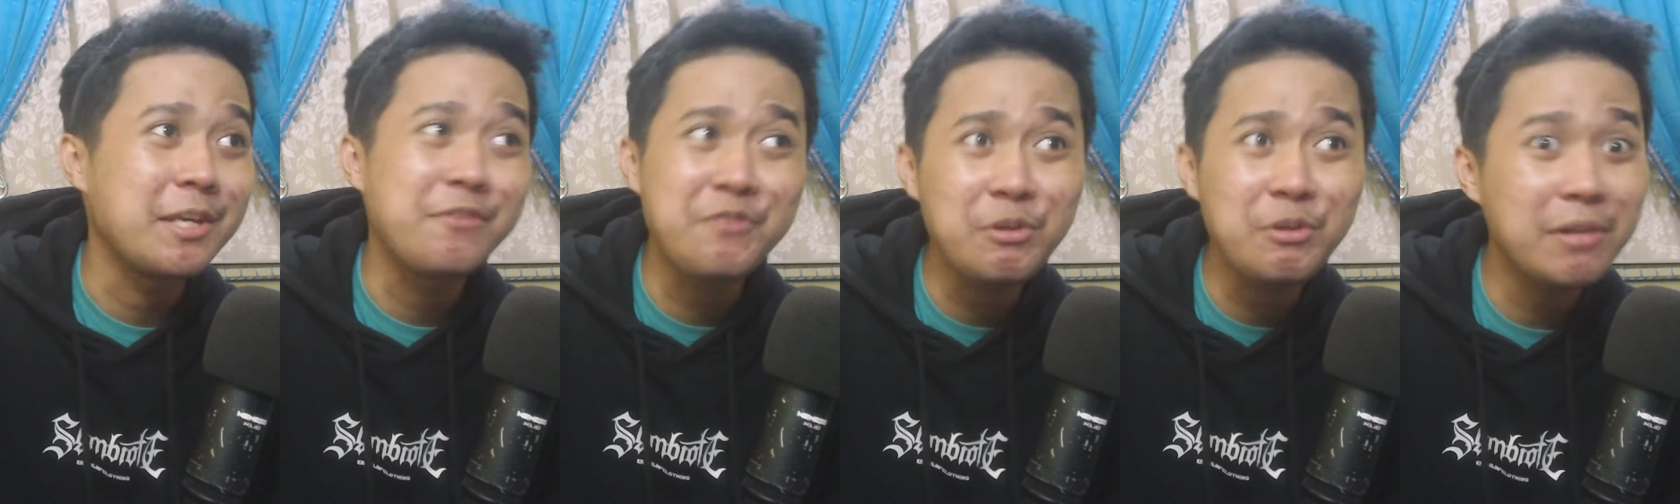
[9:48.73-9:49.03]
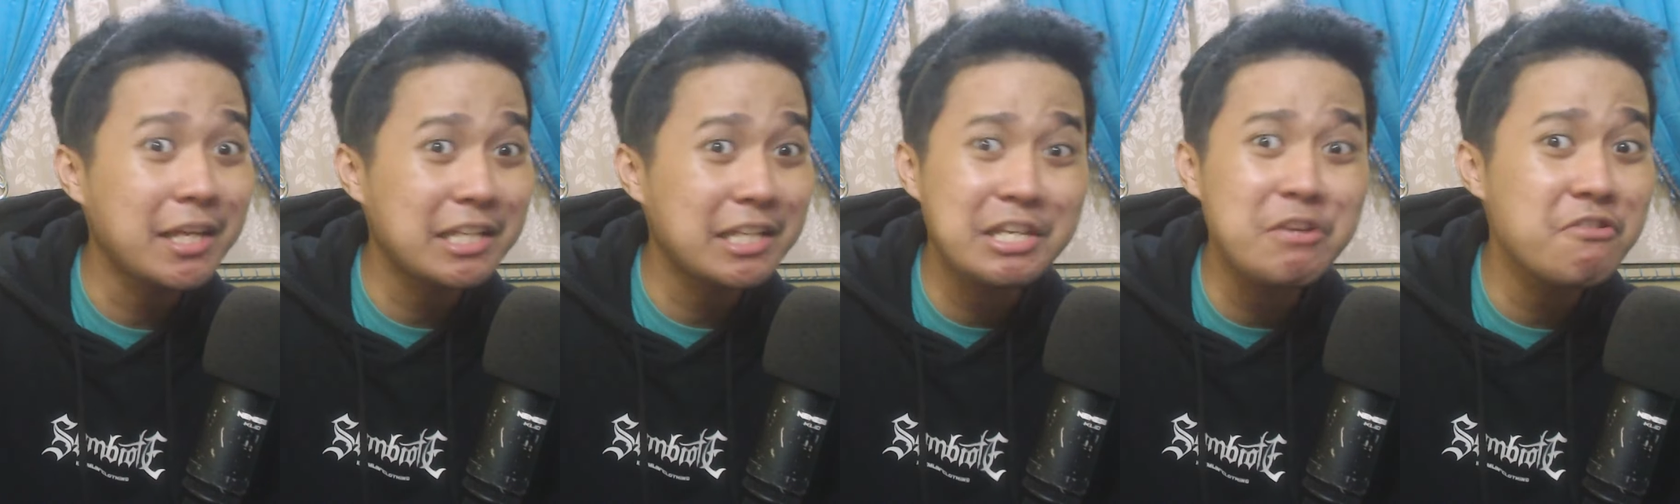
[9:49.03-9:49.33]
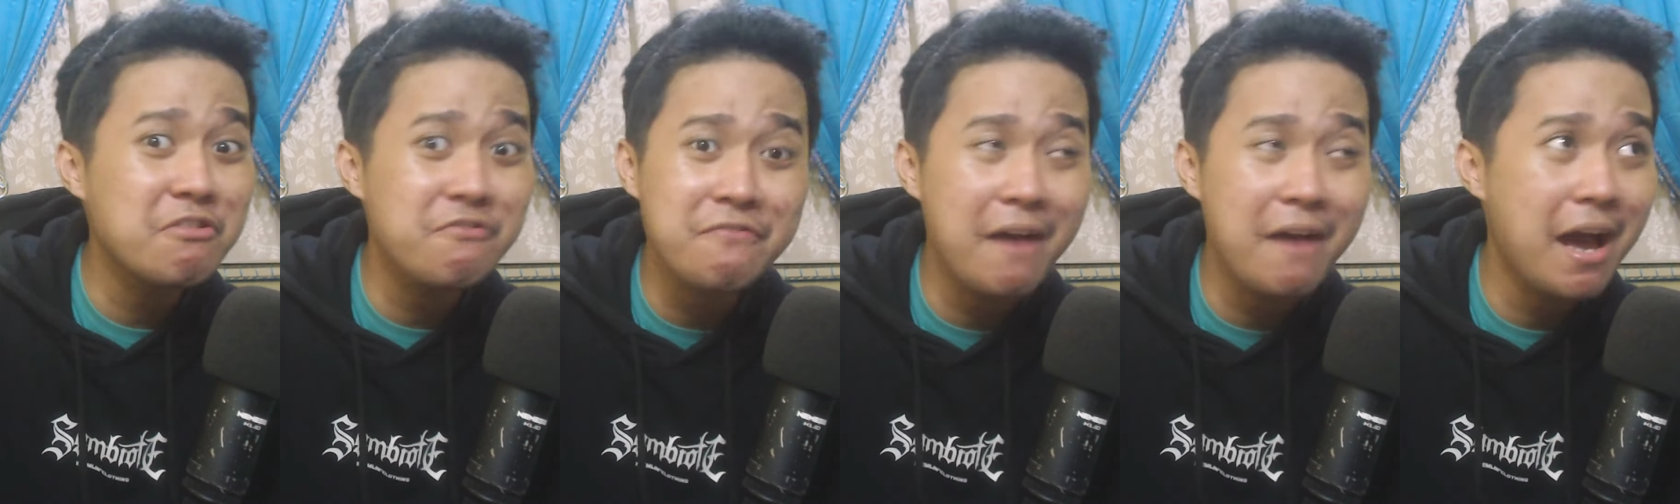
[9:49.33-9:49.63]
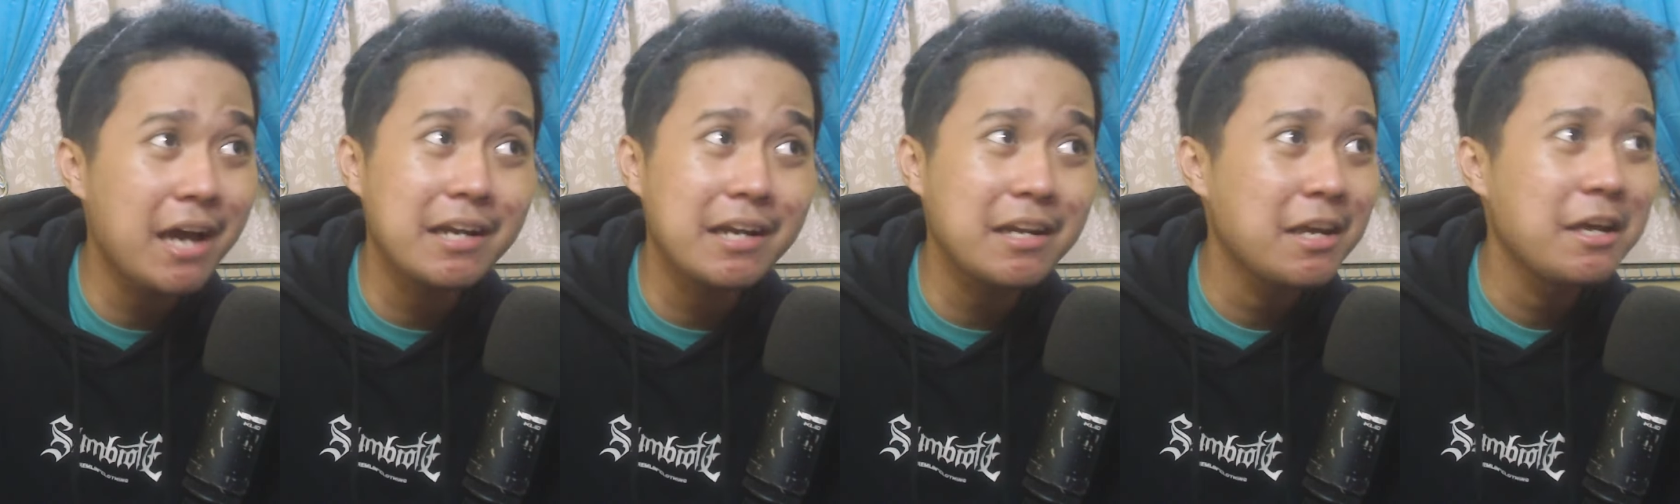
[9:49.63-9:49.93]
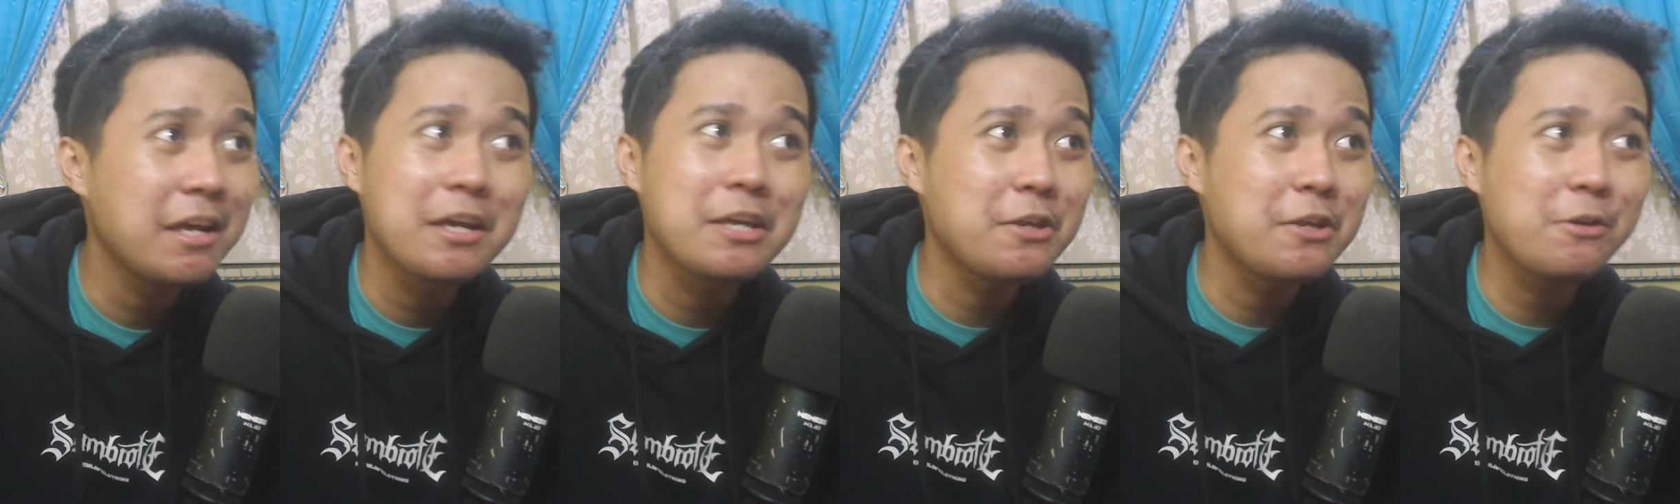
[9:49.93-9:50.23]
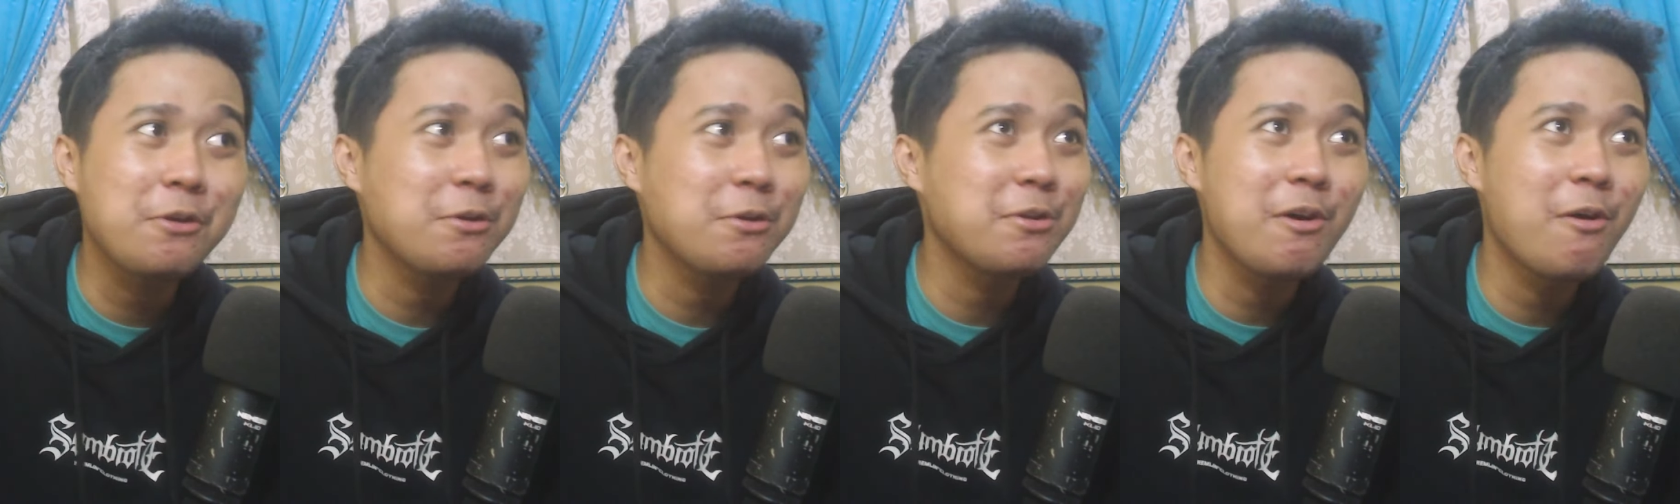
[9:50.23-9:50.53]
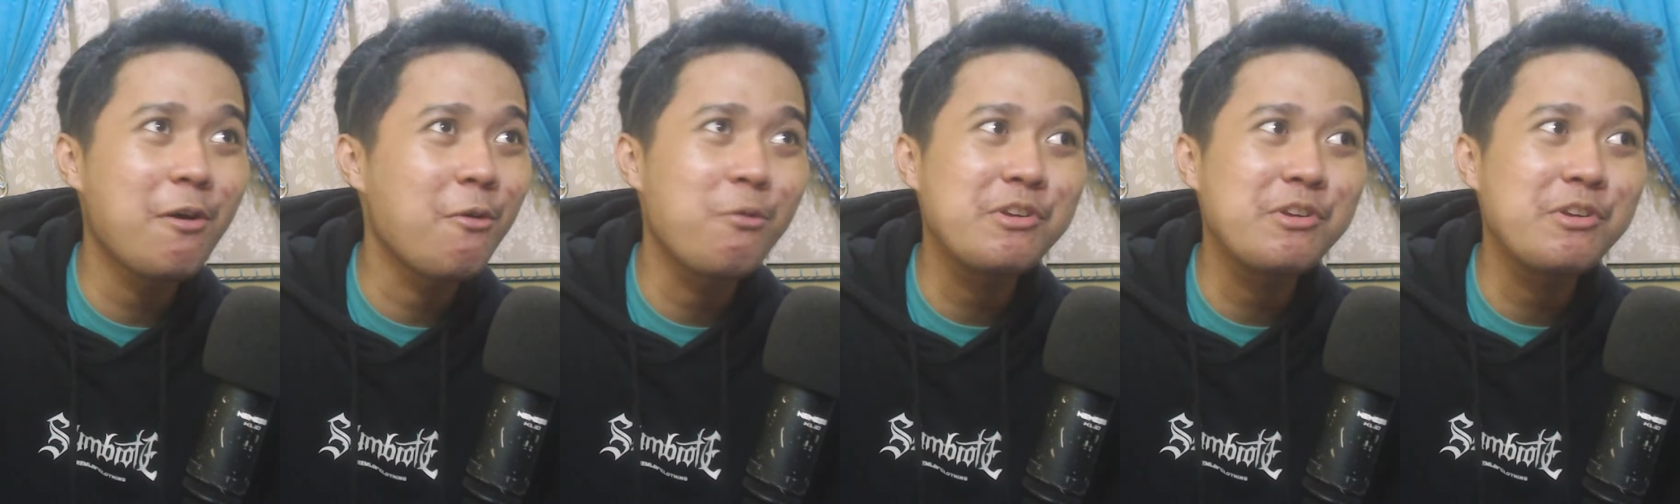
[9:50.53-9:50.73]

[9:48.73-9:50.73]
If you like new fan, you don't know